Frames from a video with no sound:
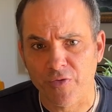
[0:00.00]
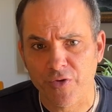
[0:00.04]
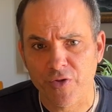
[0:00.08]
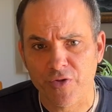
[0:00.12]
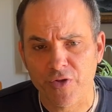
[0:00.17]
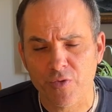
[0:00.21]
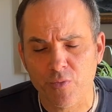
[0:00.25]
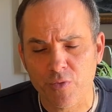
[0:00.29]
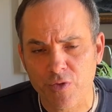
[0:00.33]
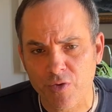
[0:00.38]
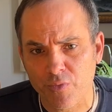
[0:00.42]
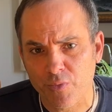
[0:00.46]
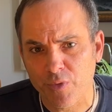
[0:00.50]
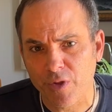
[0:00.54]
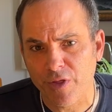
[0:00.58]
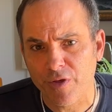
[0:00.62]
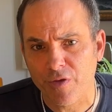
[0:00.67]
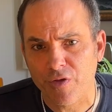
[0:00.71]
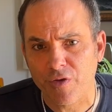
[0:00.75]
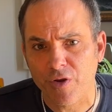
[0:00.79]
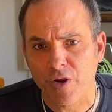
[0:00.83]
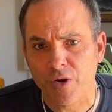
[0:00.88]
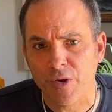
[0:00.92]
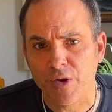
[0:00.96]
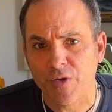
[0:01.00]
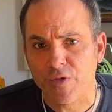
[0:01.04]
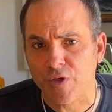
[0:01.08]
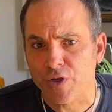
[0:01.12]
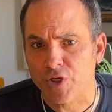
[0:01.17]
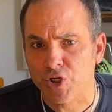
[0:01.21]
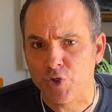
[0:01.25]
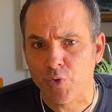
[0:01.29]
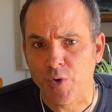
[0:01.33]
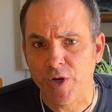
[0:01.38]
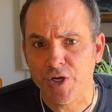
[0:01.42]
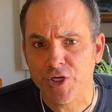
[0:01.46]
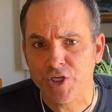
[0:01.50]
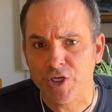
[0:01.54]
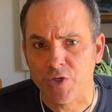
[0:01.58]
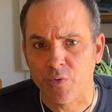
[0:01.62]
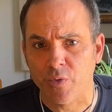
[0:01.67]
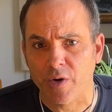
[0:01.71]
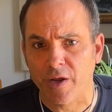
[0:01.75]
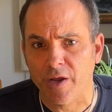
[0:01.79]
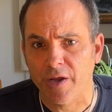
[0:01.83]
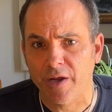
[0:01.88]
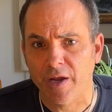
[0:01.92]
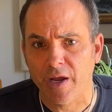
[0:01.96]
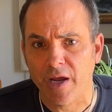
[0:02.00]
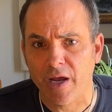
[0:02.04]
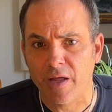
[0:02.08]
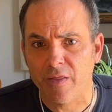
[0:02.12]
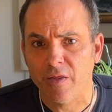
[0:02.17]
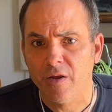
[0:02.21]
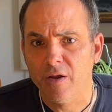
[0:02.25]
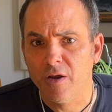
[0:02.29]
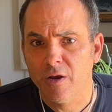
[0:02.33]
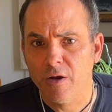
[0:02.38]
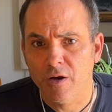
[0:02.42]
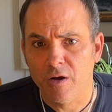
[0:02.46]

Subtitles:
Because it was a really scary situation when I got